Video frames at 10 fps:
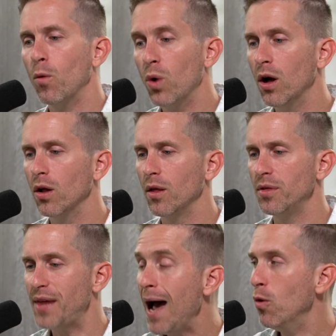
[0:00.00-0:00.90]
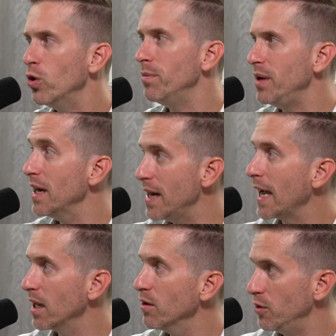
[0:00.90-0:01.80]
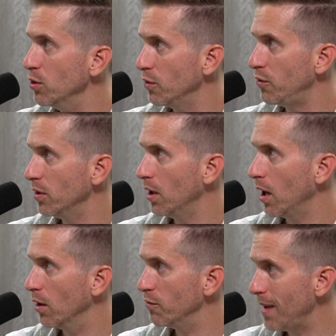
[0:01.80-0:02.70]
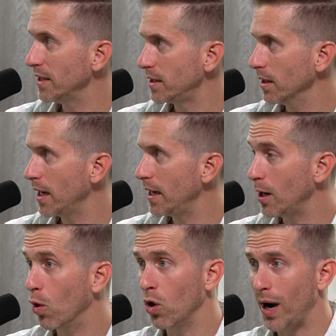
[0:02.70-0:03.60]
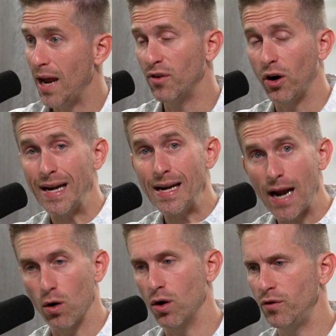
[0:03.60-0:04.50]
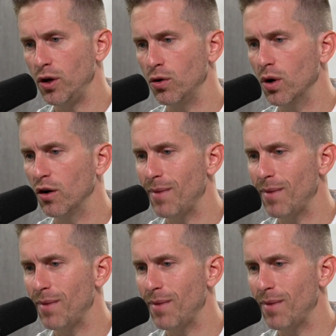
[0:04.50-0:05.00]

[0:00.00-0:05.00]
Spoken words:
Well, that would be a negative view of masculinity, or a very narrow view of